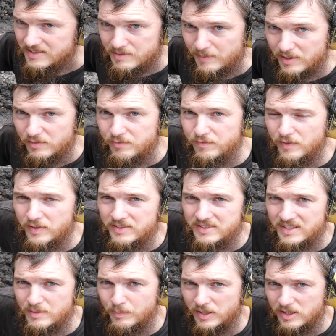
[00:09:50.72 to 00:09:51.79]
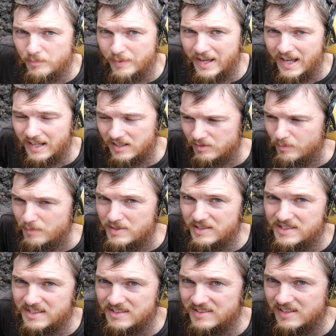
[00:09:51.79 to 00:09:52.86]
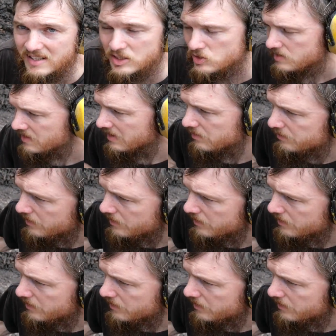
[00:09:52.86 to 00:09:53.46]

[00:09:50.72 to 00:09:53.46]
it's about a foot deep on the back, maybe 16 inches on the